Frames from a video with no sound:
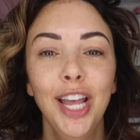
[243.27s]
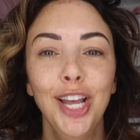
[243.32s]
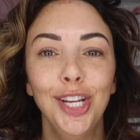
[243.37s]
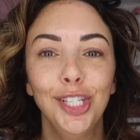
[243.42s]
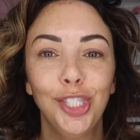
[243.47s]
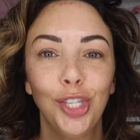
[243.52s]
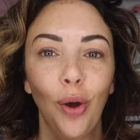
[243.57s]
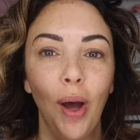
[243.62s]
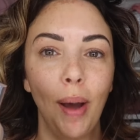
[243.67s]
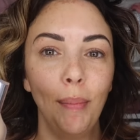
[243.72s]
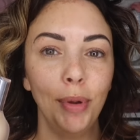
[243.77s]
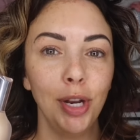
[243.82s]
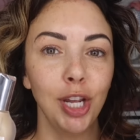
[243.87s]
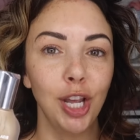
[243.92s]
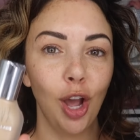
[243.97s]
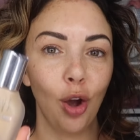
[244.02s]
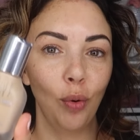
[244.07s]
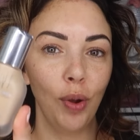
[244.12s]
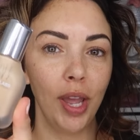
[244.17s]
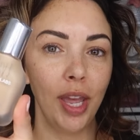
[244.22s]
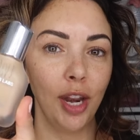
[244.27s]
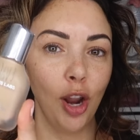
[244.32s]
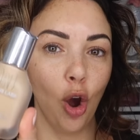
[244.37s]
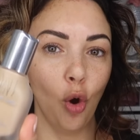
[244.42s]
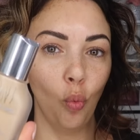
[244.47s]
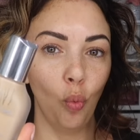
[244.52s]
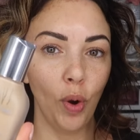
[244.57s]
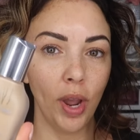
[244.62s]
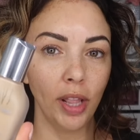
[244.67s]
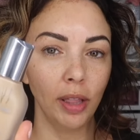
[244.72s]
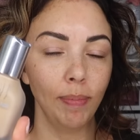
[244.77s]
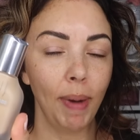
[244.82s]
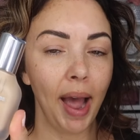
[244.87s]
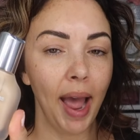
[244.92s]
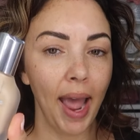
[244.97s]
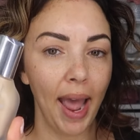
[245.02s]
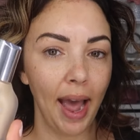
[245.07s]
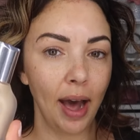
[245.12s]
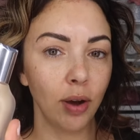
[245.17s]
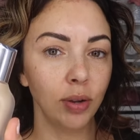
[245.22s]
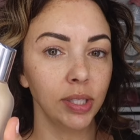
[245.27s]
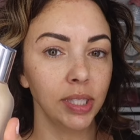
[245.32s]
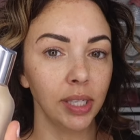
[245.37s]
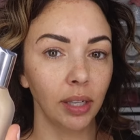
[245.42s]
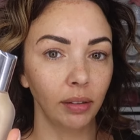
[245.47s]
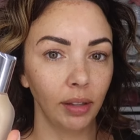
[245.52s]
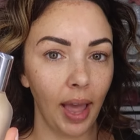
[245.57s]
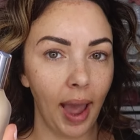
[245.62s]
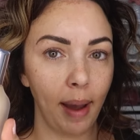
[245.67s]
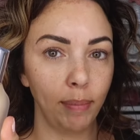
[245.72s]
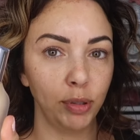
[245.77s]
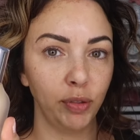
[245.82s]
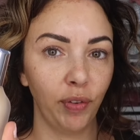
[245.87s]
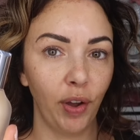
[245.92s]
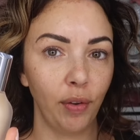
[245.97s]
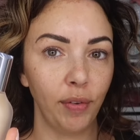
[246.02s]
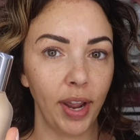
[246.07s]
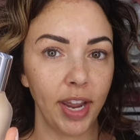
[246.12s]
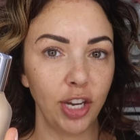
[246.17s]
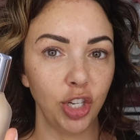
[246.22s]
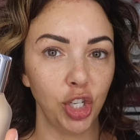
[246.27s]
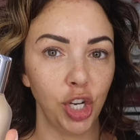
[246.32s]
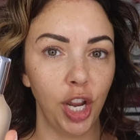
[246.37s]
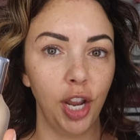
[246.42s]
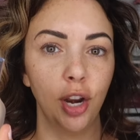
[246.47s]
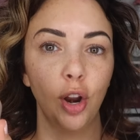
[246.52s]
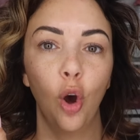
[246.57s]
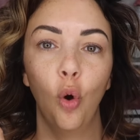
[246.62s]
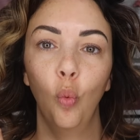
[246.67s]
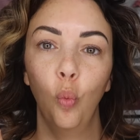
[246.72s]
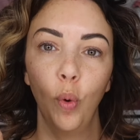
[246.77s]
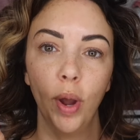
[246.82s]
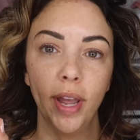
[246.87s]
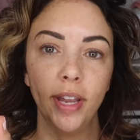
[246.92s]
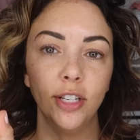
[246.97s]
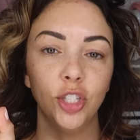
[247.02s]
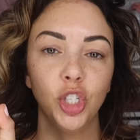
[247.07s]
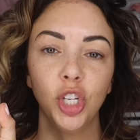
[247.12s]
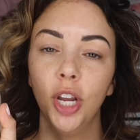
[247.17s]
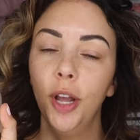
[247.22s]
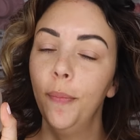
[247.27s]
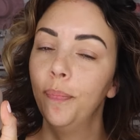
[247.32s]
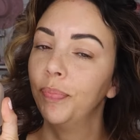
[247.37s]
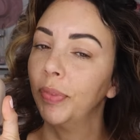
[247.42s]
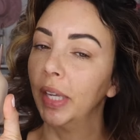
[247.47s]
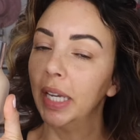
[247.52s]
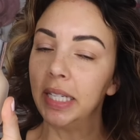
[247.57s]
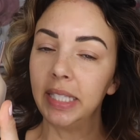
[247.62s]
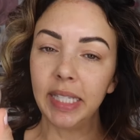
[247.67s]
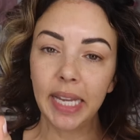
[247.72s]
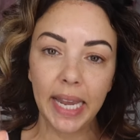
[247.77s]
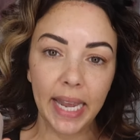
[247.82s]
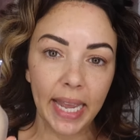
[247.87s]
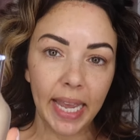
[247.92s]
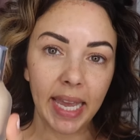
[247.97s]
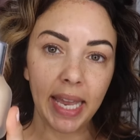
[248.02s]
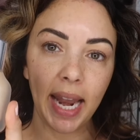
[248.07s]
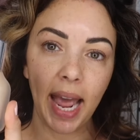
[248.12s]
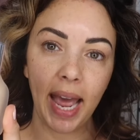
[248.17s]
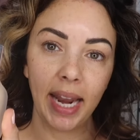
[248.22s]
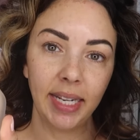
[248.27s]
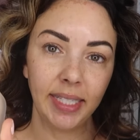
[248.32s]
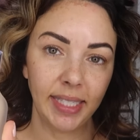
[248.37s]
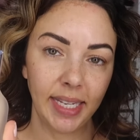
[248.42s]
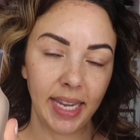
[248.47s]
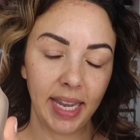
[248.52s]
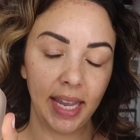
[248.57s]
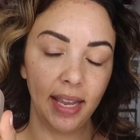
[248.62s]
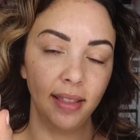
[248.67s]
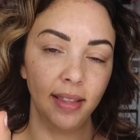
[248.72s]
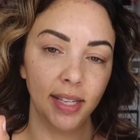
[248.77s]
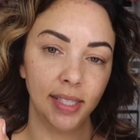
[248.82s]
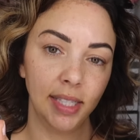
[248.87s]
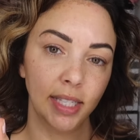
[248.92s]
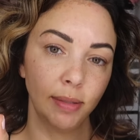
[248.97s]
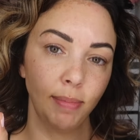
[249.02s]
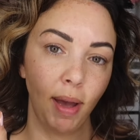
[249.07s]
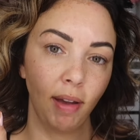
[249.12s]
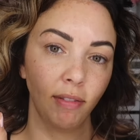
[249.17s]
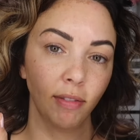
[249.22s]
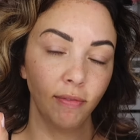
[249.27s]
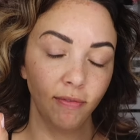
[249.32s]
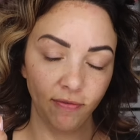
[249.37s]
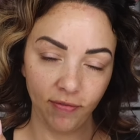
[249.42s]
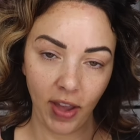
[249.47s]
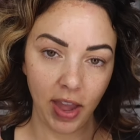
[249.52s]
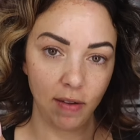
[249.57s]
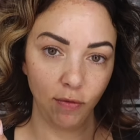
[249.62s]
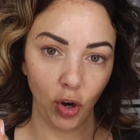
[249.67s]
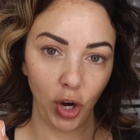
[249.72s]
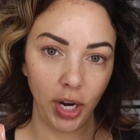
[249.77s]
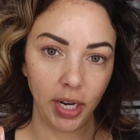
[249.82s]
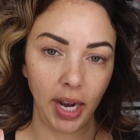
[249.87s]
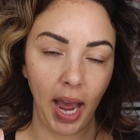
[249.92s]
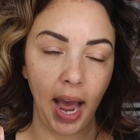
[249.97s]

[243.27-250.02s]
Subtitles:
So I'm going to go in with my House Labs foundation, which 10 out of 10, this is my favorite.